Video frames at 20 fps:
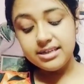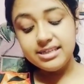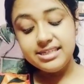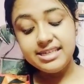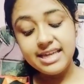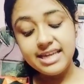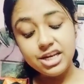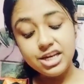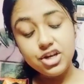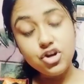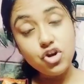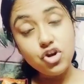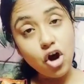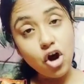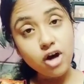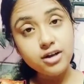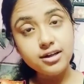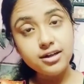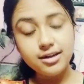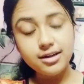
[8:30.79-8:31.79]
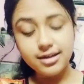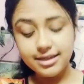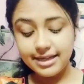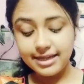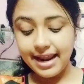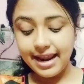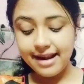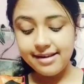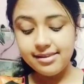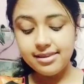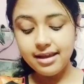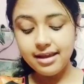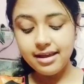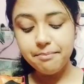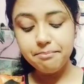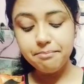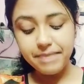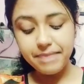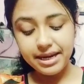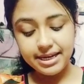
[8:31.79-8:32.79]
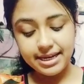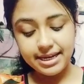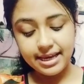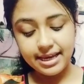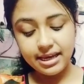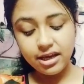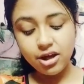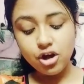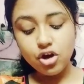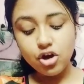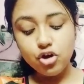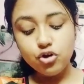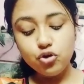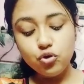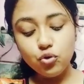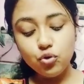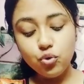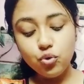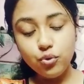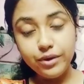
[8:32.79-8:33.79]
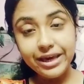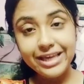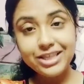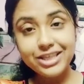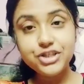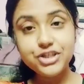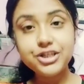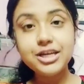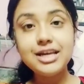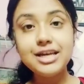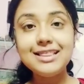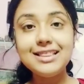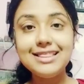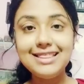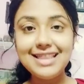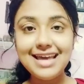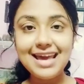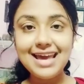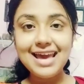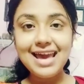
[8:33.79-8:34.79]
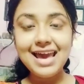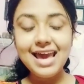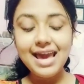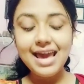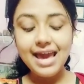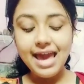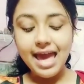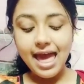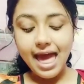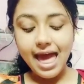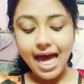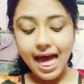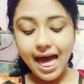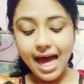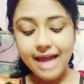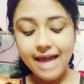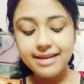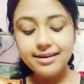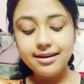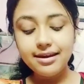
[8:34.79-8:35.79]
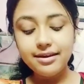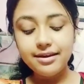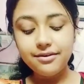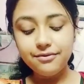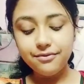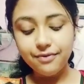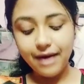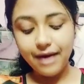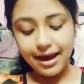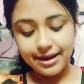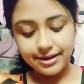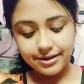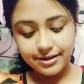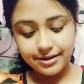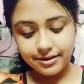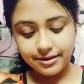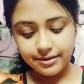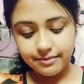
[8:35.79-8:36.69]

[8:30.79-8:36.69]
did not attend the meeting to which they had invited.